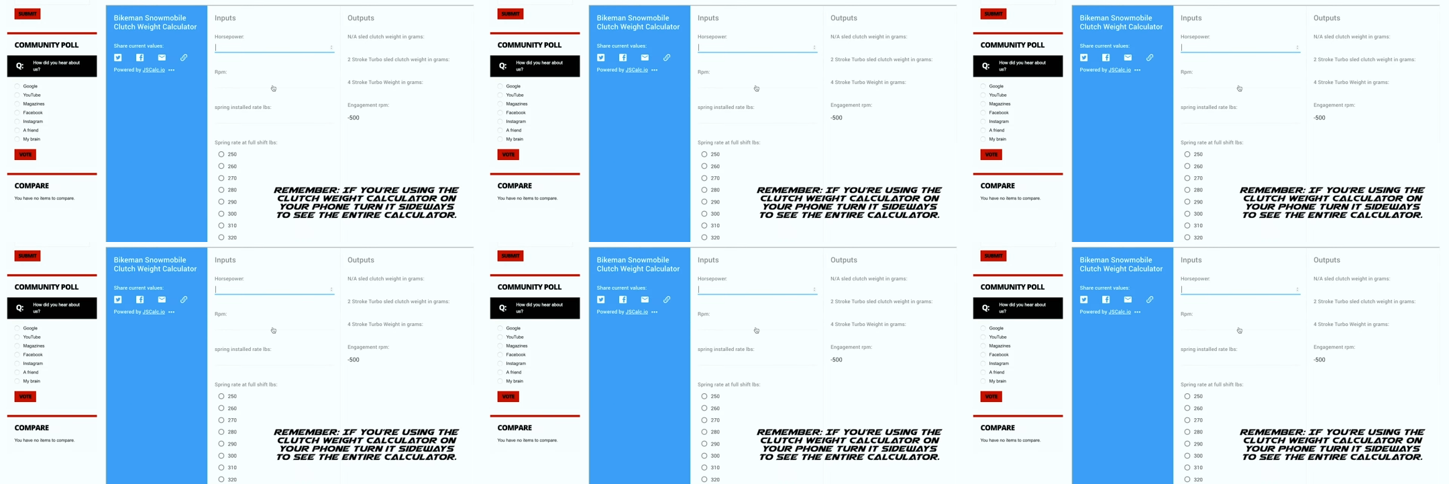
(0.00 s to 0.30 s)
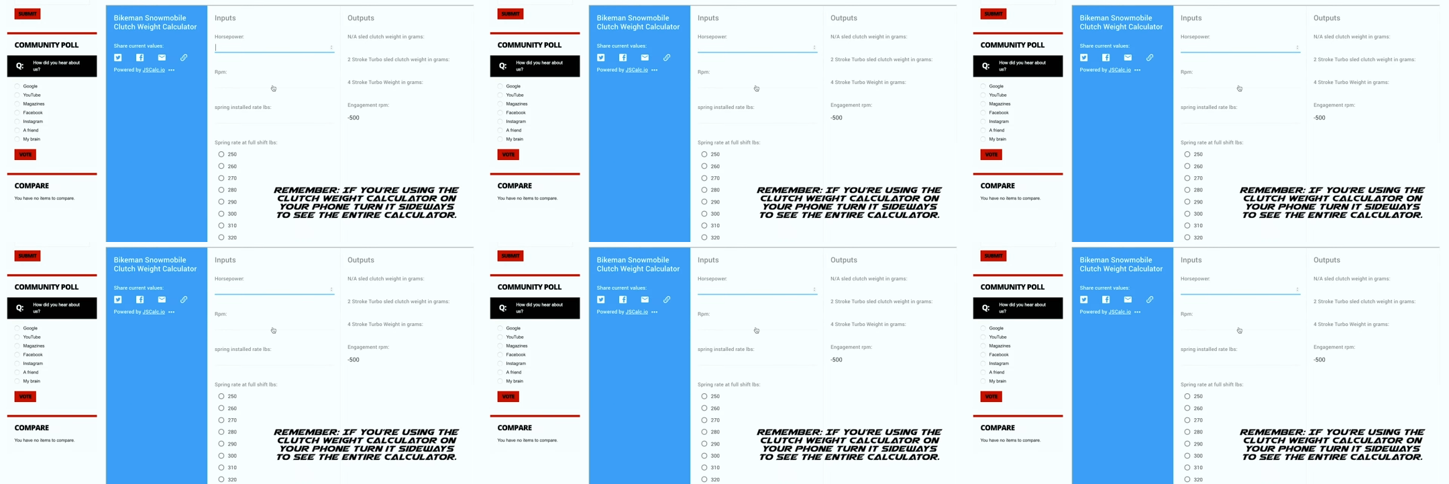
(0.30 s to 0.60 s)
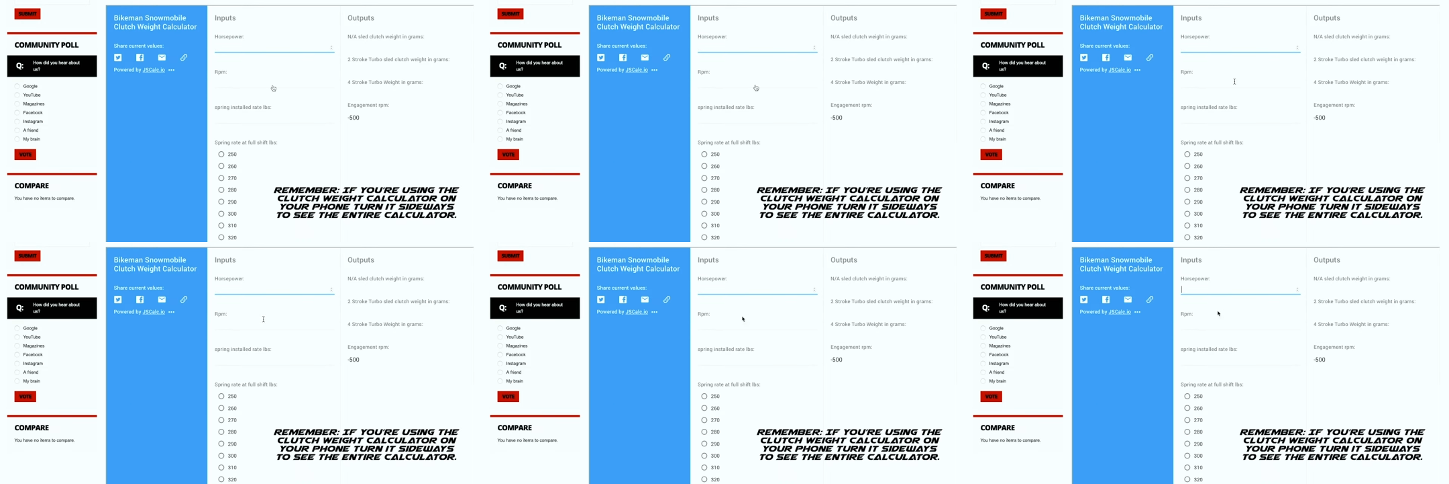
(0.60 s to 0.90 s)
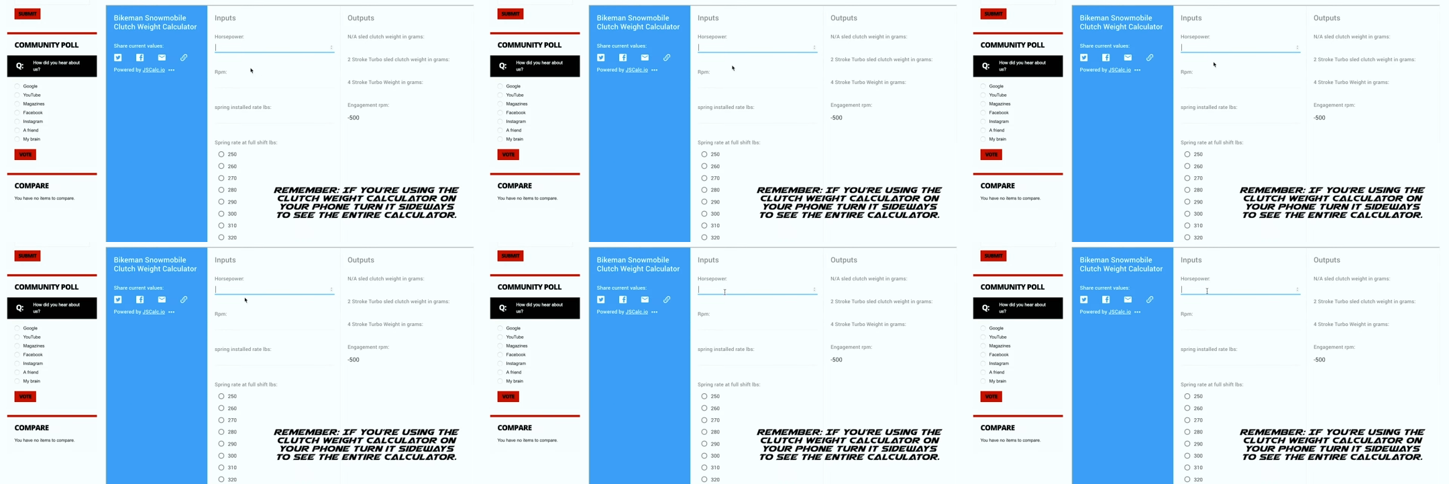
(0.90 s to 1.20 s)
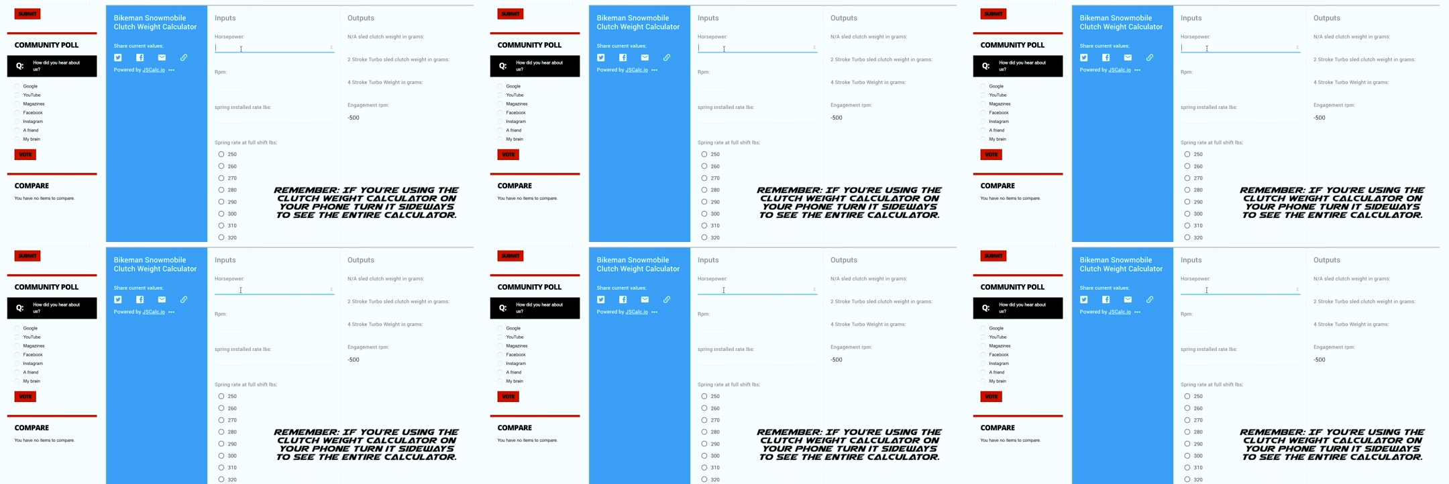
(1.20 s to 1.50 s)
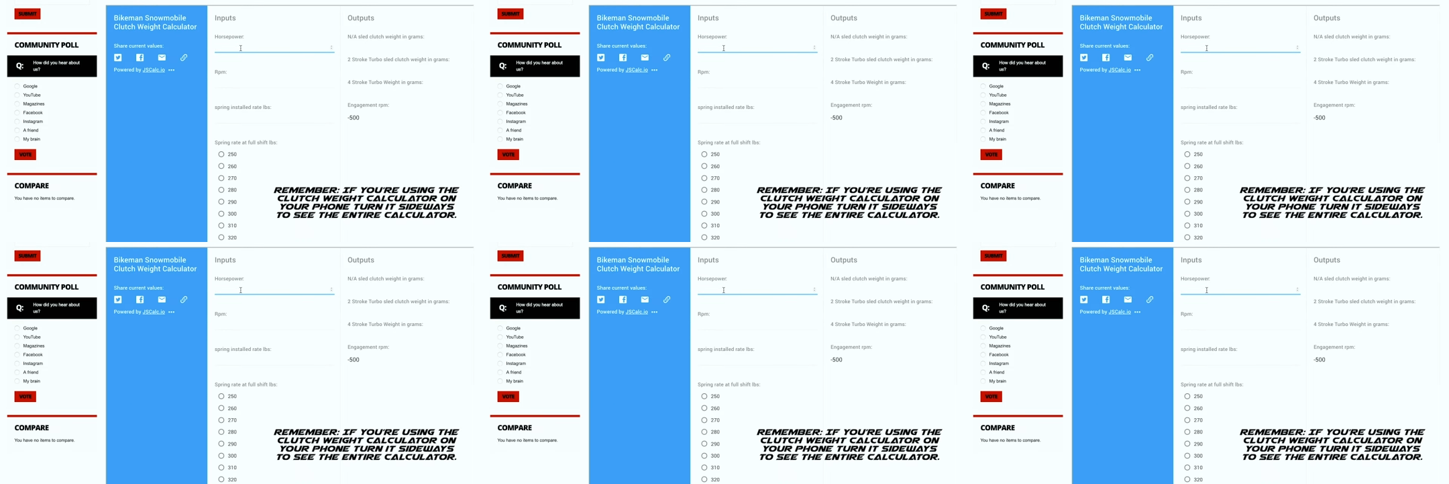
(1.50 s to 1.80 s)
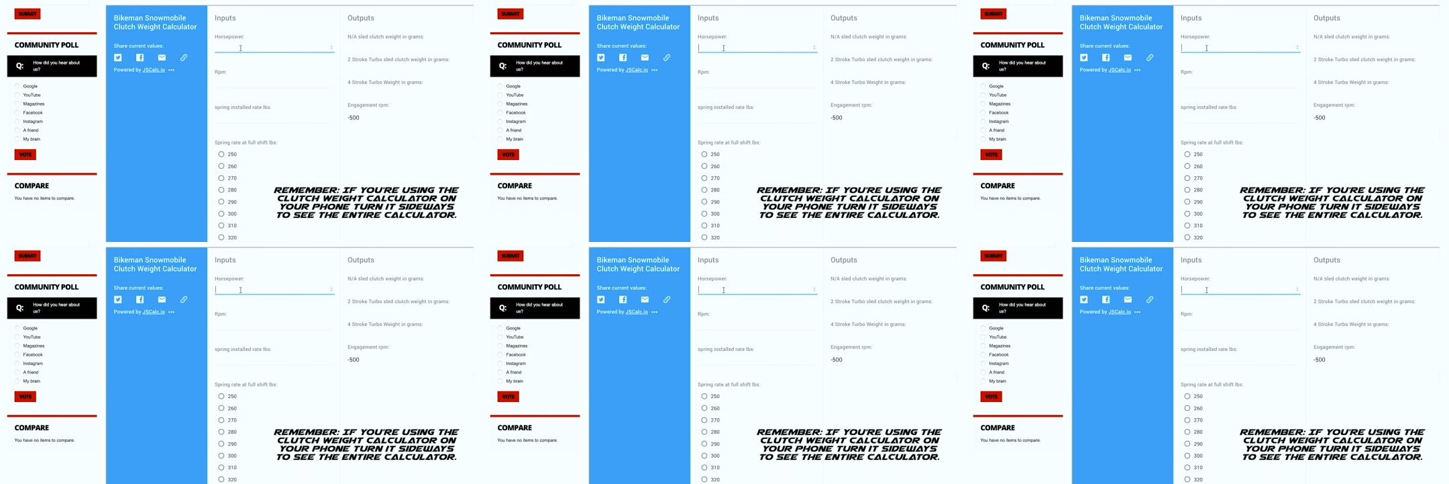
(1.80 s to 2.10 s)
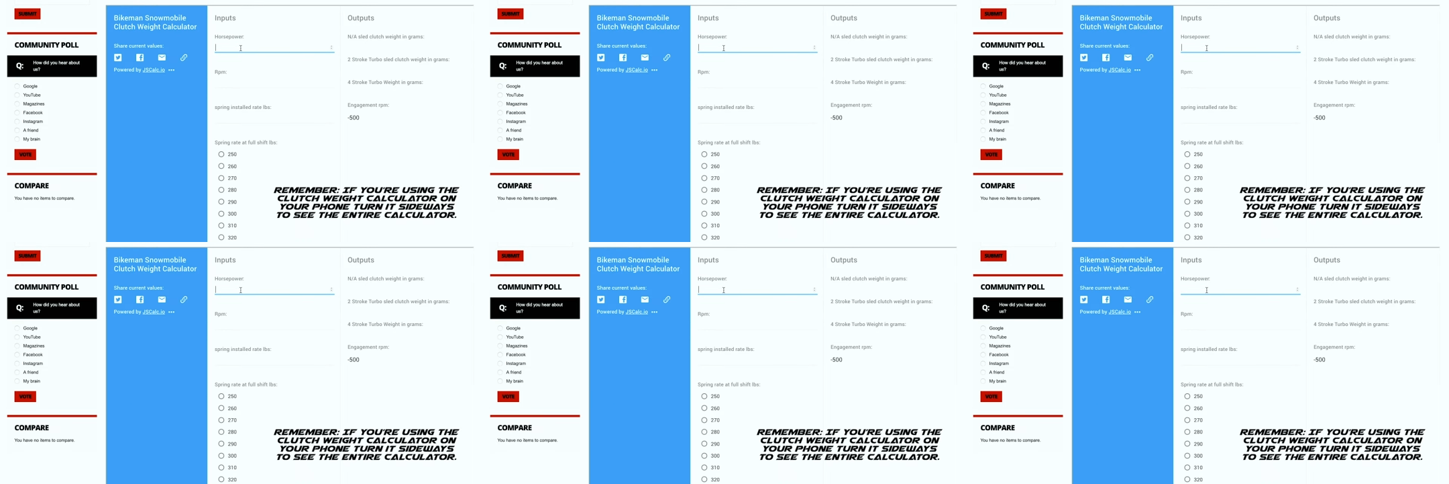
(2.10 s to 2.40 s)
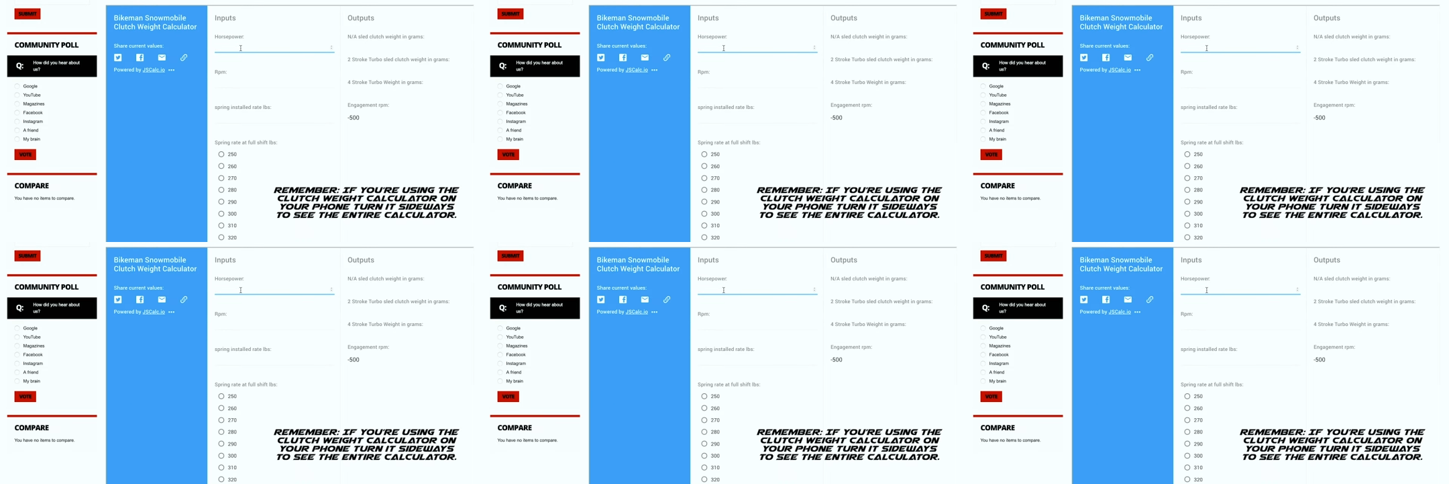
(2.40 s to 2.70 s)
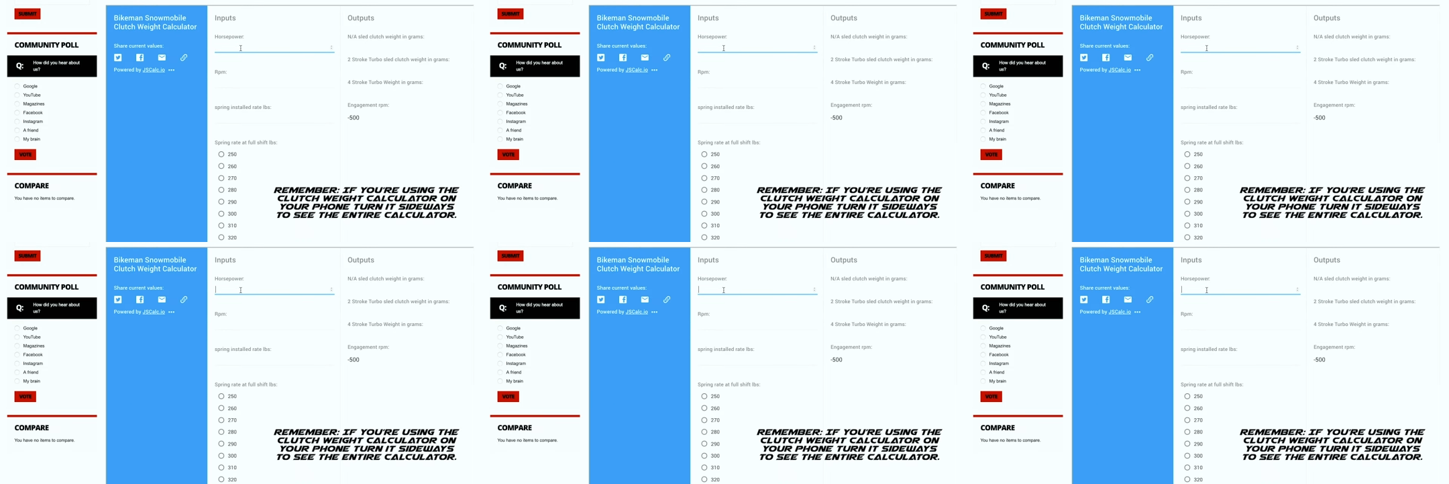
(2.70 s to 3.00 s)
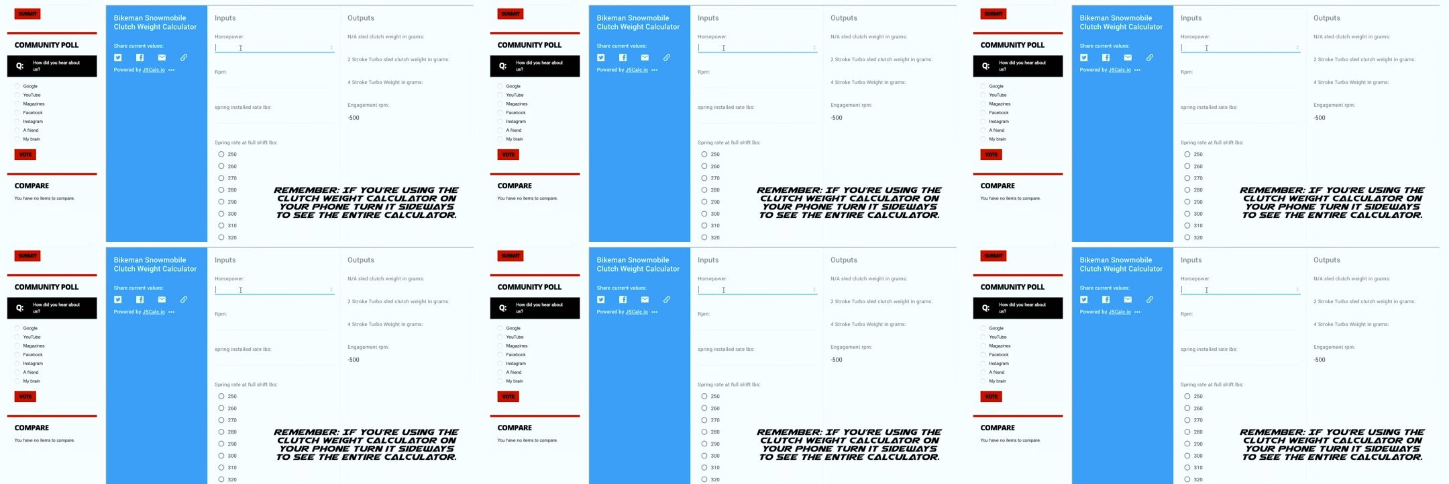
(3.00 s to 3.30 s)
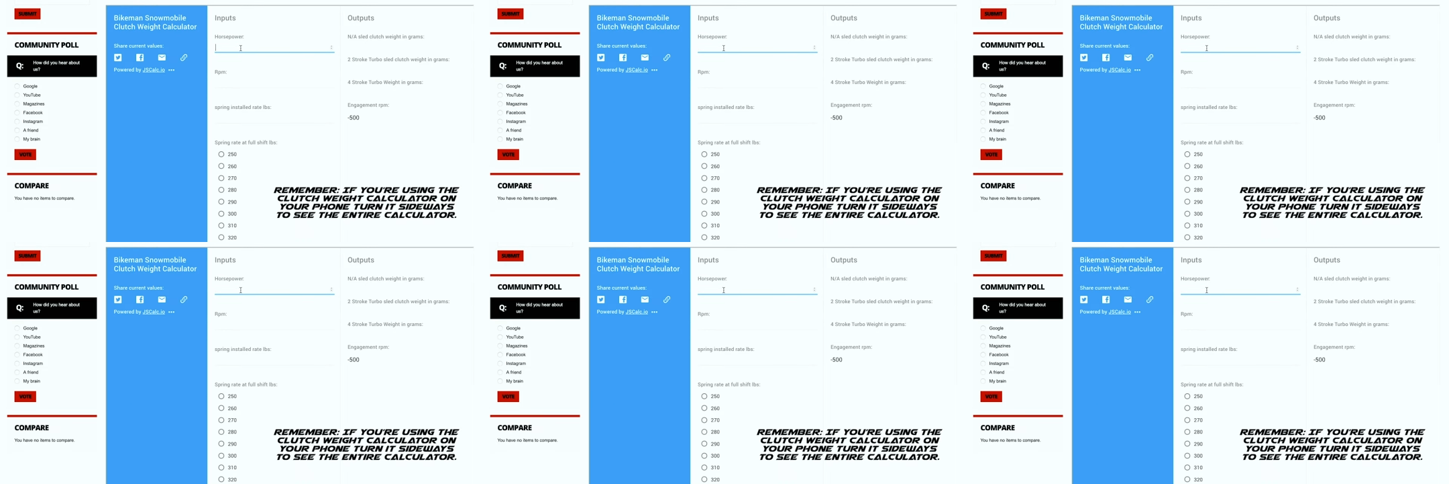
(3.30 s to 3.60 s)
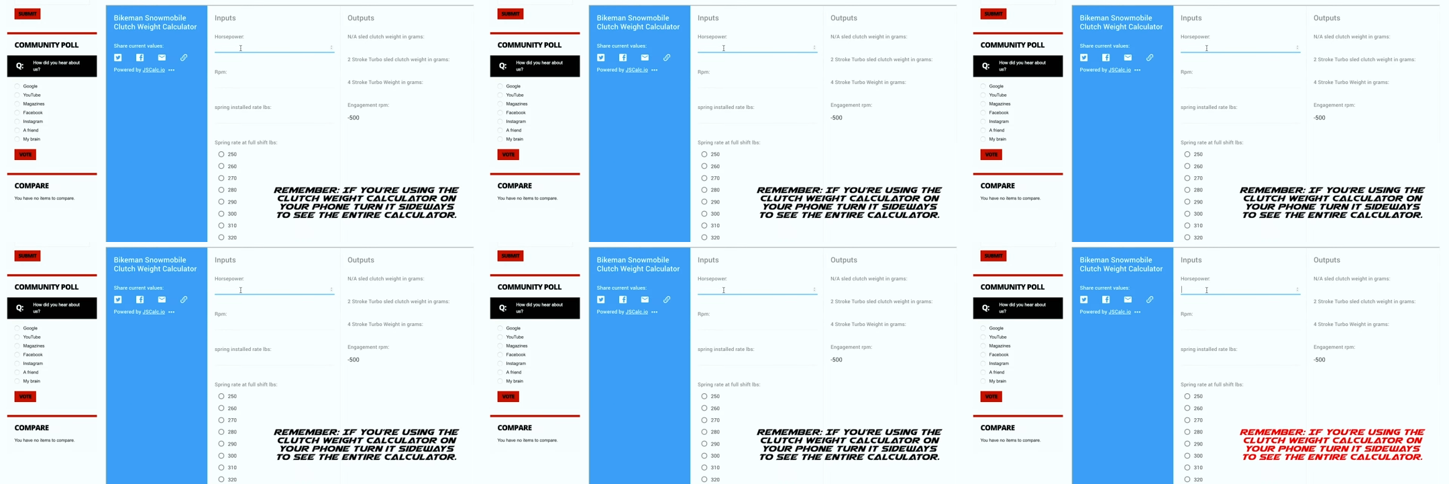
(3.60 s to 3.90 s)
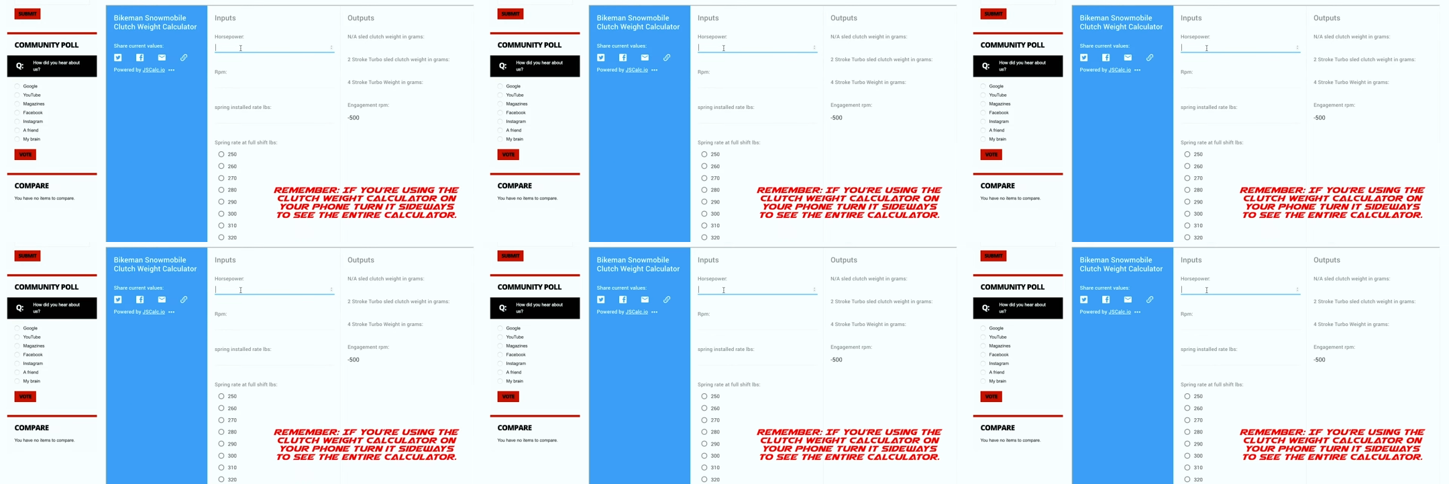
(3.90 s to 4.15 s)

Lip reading: [unreadable: no face in view]